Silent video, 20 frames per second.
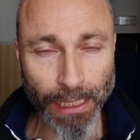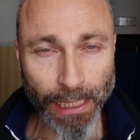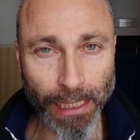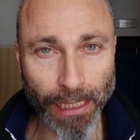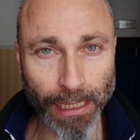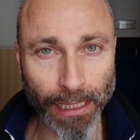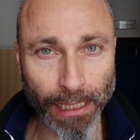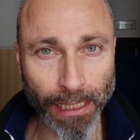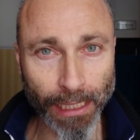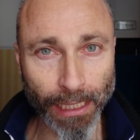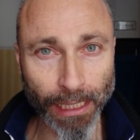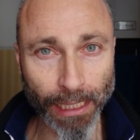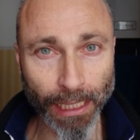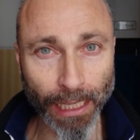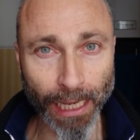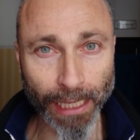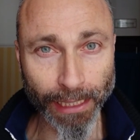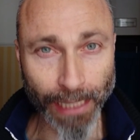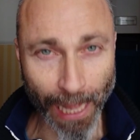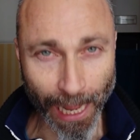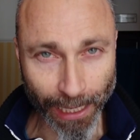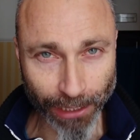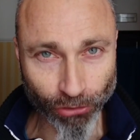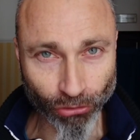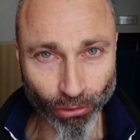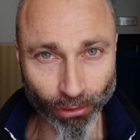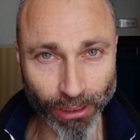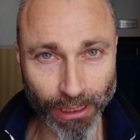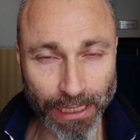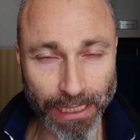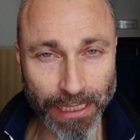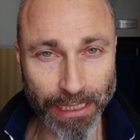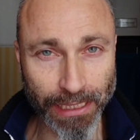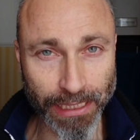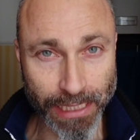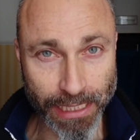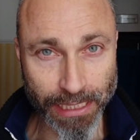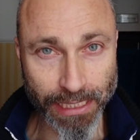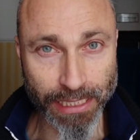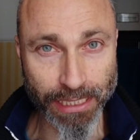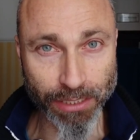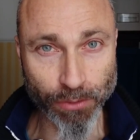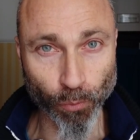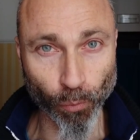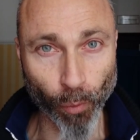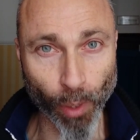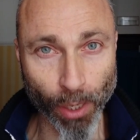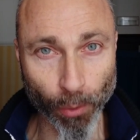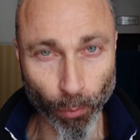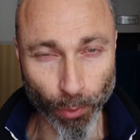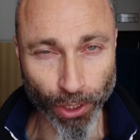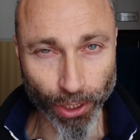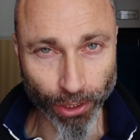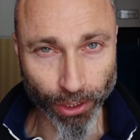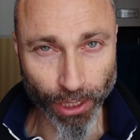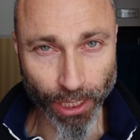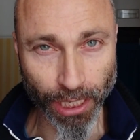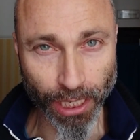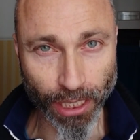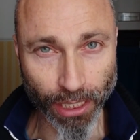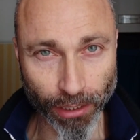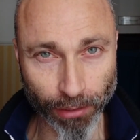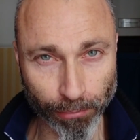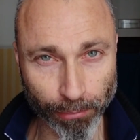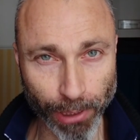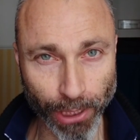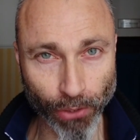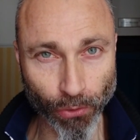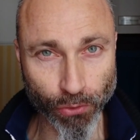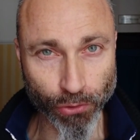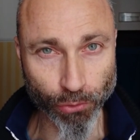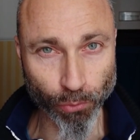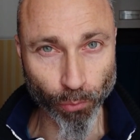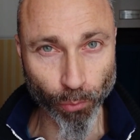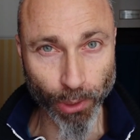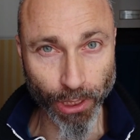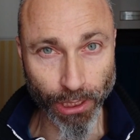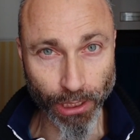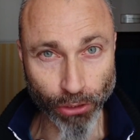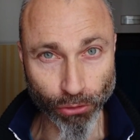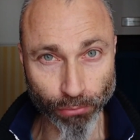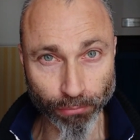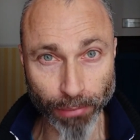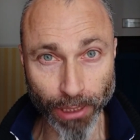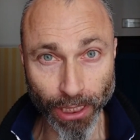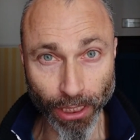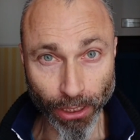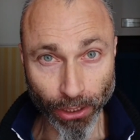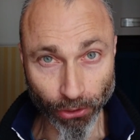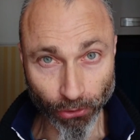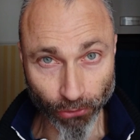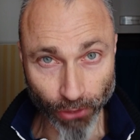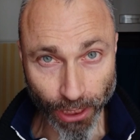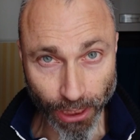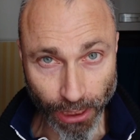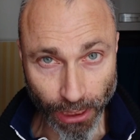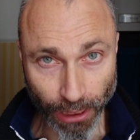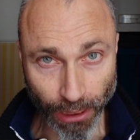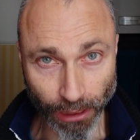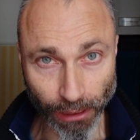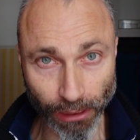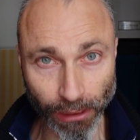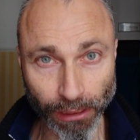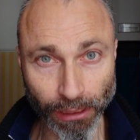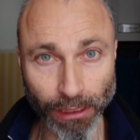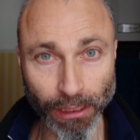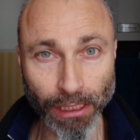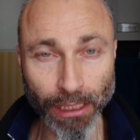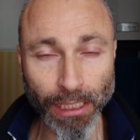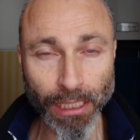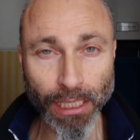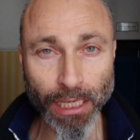Uh, and actually, this is why we are here because we need to be critical